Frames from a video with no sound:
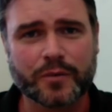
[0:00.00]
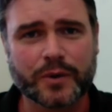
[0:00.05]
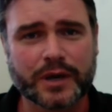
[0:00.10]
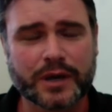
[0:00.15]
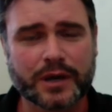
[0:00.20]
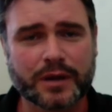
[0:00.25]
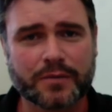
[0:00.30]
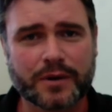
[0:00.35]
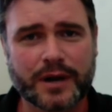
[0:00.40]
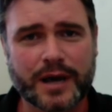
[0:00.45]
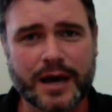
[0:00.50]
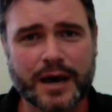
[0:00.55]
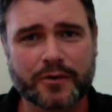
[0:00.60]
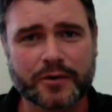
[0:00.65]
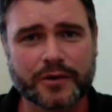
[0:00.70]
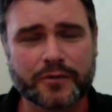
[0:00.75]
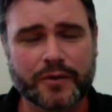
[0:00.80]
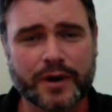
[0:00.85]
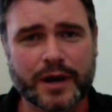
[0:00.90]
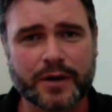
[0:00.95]
We can now
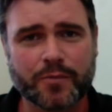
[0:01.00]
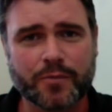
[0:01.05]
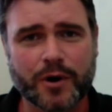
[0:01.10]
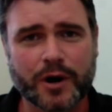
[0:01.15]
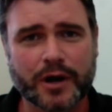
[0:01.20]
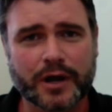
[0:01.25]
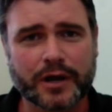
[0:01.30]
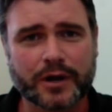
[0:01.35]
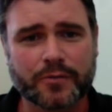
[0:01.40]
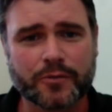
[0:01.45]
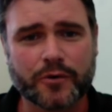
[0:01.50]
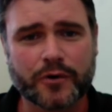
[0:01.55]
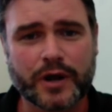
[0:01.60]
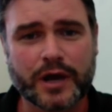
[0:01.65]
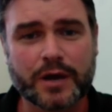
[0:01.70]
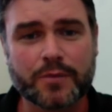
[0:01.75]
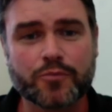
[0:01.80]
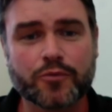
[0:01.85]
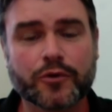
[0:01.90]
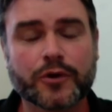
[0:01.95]
in the rec market
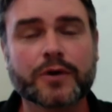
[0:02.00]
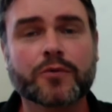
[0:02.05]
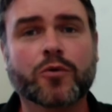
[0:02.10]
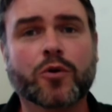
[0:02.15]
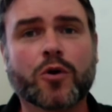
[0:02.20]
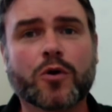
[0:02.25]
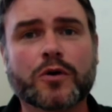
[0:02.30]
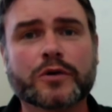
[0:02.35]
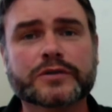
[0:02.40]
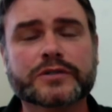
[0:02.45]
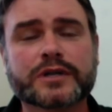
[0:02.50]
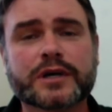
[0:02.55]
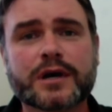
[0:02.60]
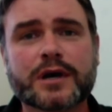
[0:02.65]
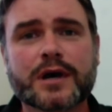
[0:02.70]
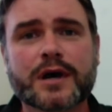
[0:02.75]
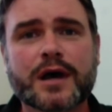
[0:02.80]
create pre rolls,